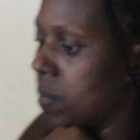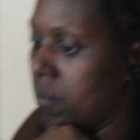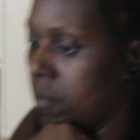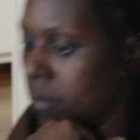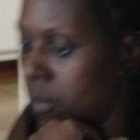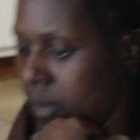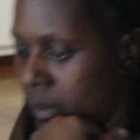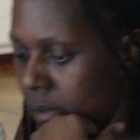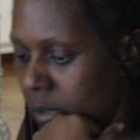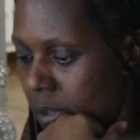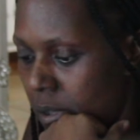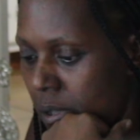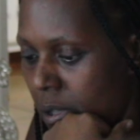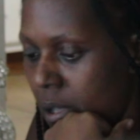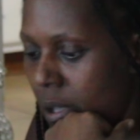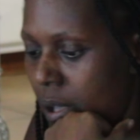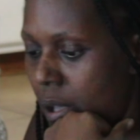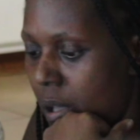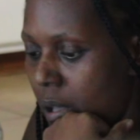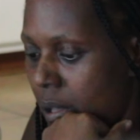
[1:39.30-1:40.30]

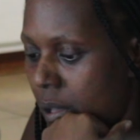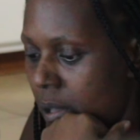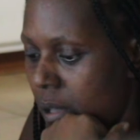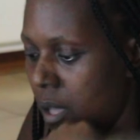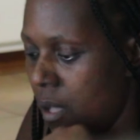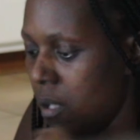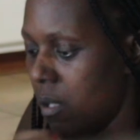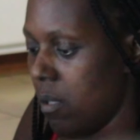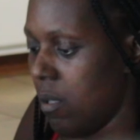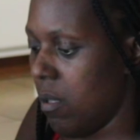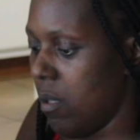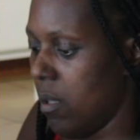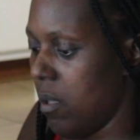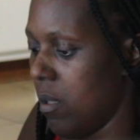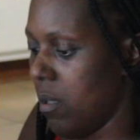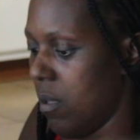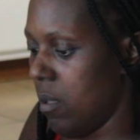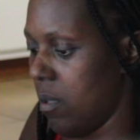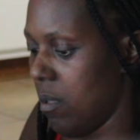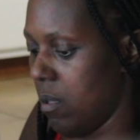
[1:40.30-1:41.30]

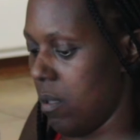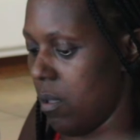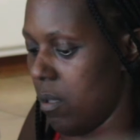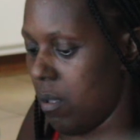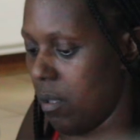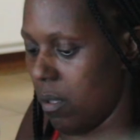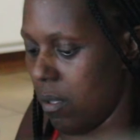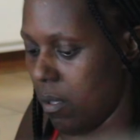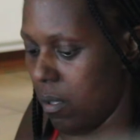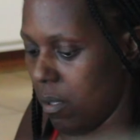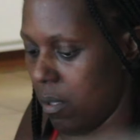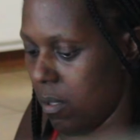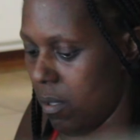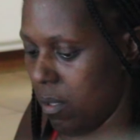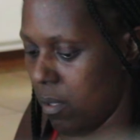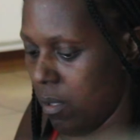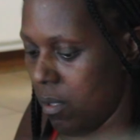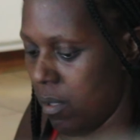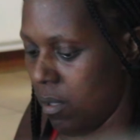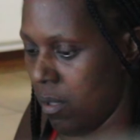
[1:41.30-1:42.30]

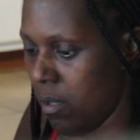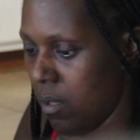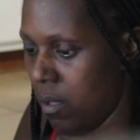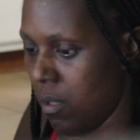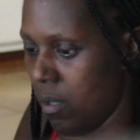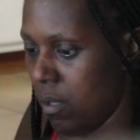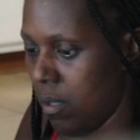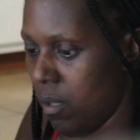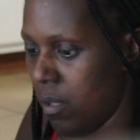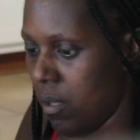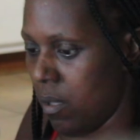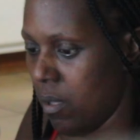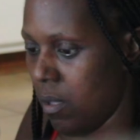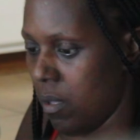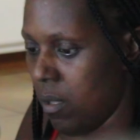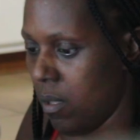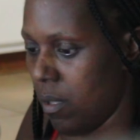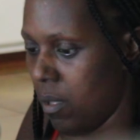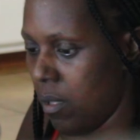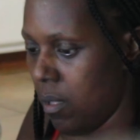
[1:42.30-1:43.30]

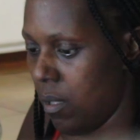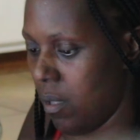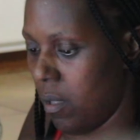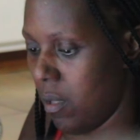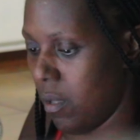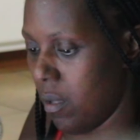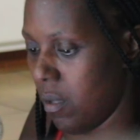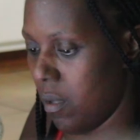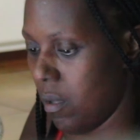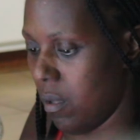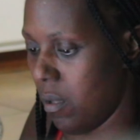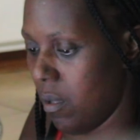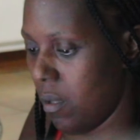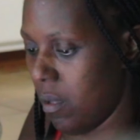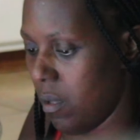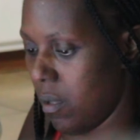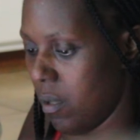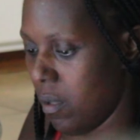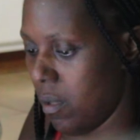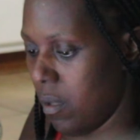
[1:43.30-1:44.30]

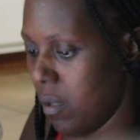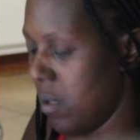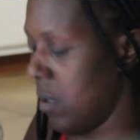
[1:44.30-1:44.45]
(no one is talking)